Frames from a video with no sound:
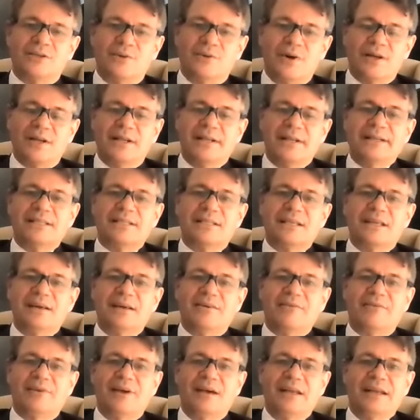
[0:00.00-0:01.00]
at least
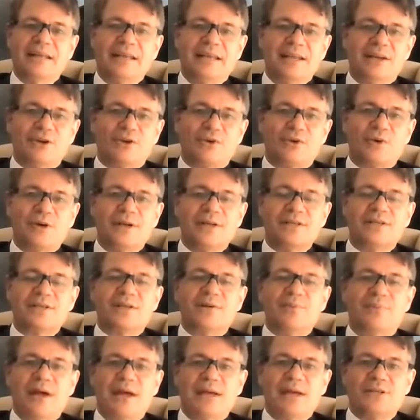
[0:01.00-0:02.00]
give an increase to
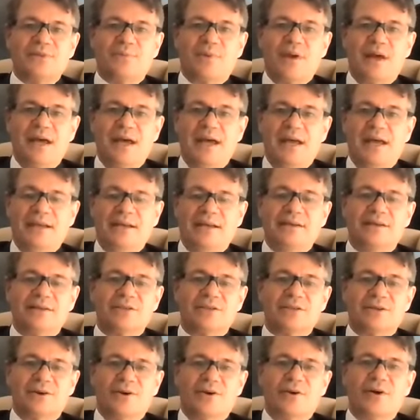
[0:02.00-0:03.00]
base pay,
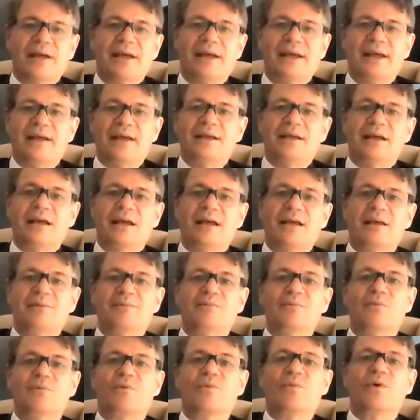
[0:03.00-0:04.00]
so a
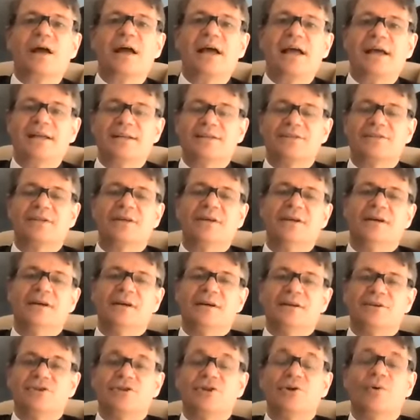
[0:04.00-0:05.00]
raise
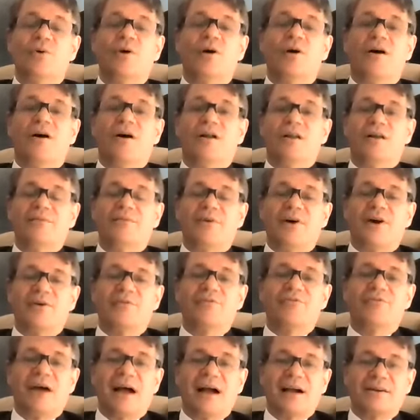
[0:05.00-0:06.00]
to all of our
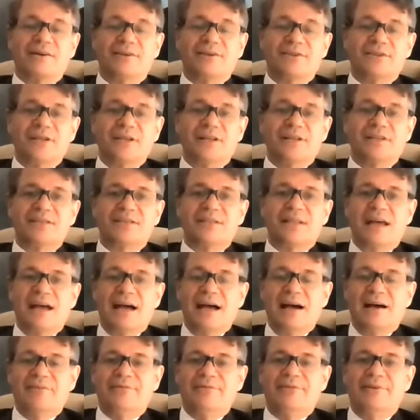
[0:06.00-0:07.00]
faculty and
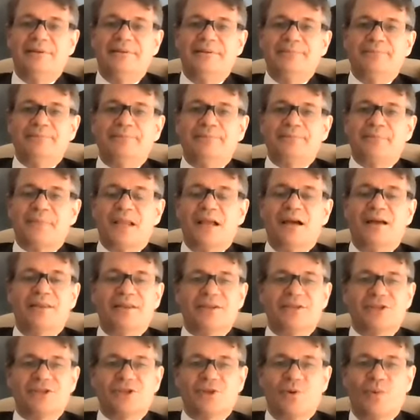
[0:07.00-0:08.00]
staff.
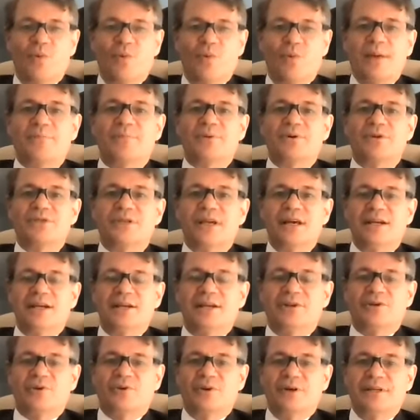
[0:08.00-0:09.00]
This is a 1%
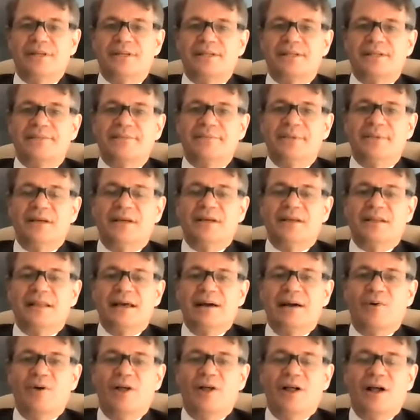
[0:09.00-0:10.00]
increase
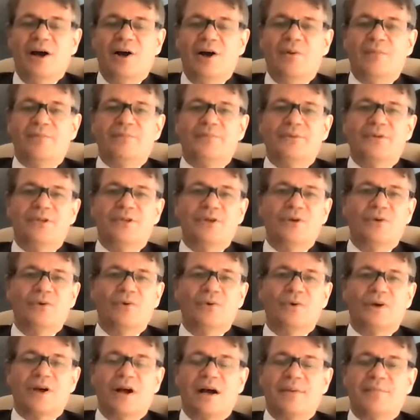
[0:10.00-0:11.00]
that will help to
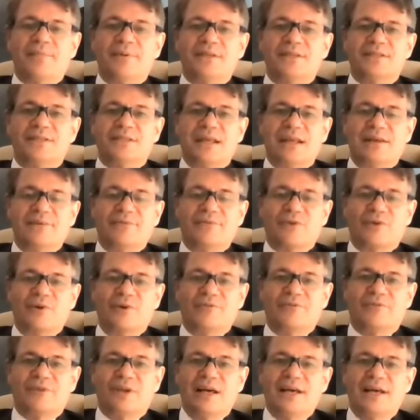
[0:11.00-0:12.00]
compensate for
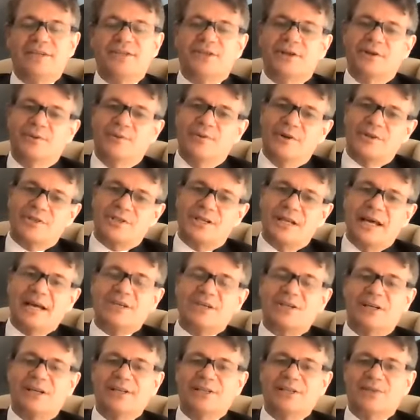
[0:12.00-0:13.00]
inflation, which
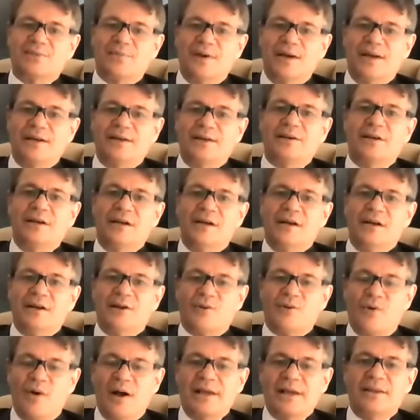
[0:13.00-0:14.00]
actually has been
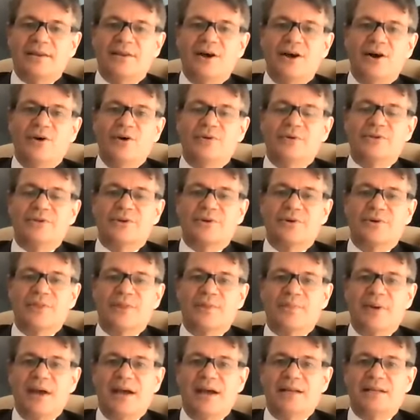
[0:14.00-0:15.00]
quite low during the
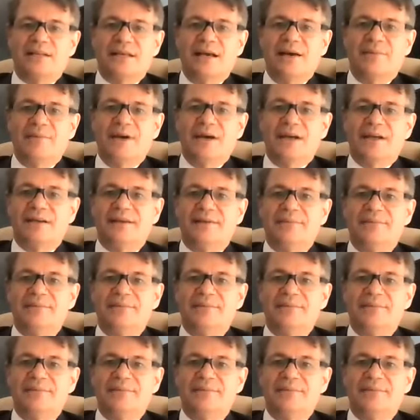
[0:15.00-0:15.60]
pandemic.